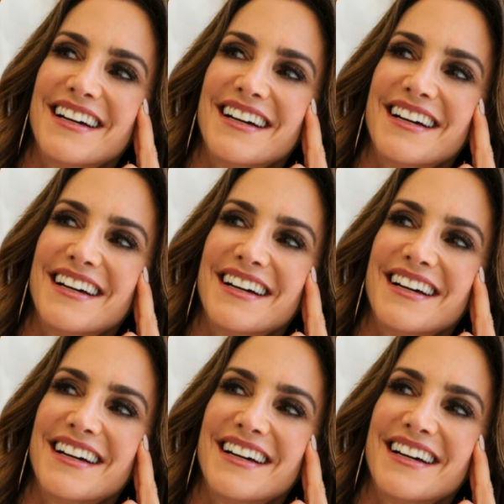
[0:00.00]

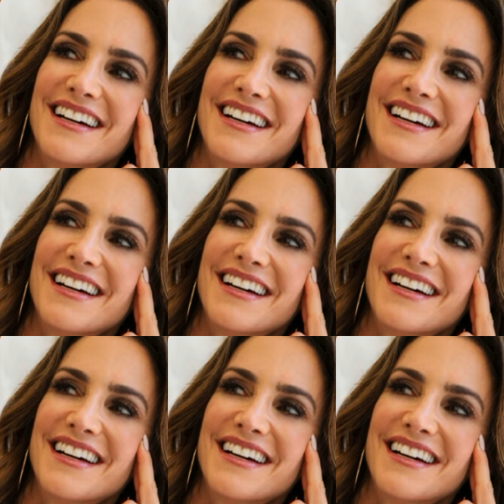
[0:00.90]

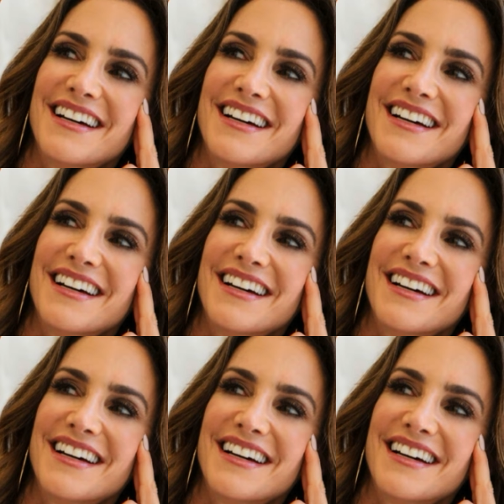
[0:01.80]

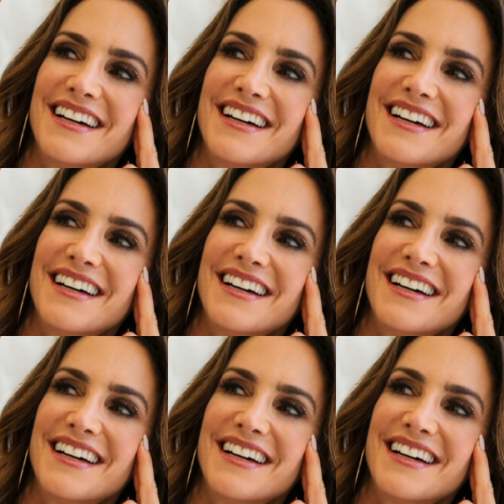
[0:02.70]

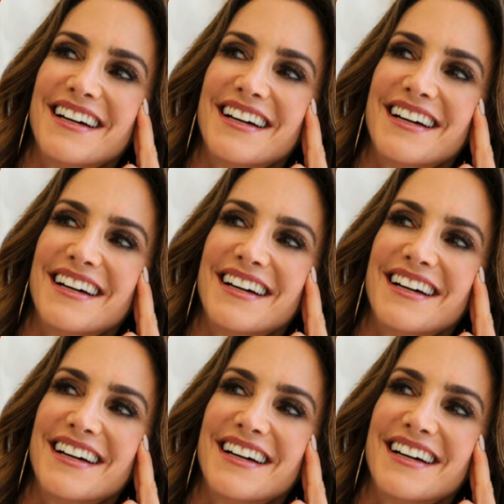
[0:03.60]

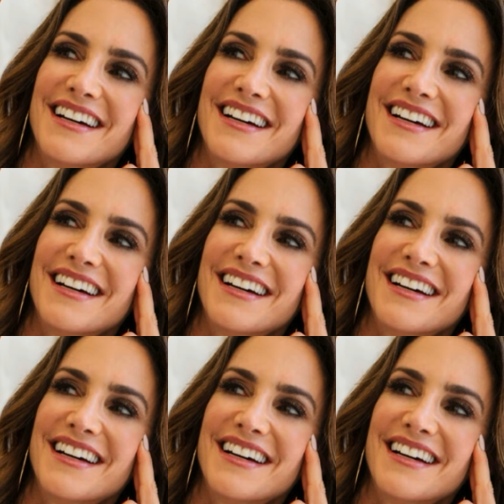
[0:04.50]

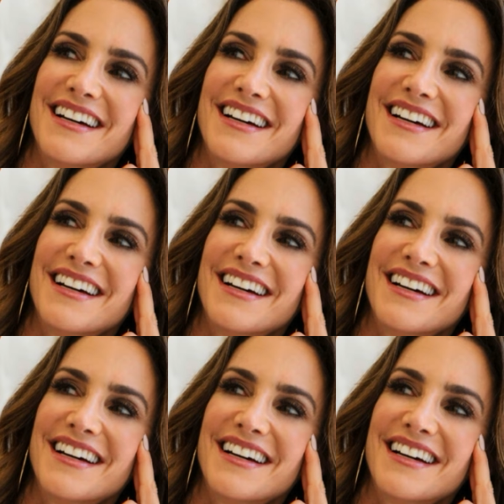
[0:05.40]

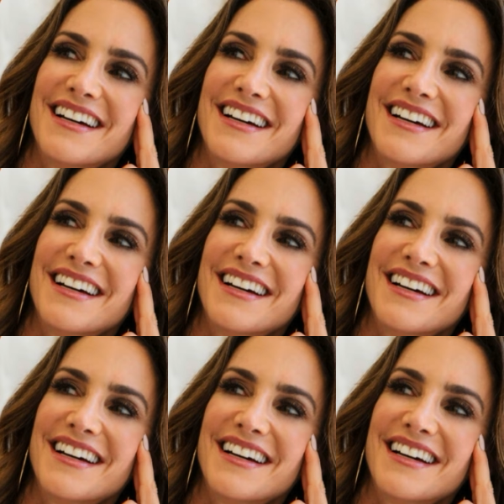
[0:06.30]
[no speech]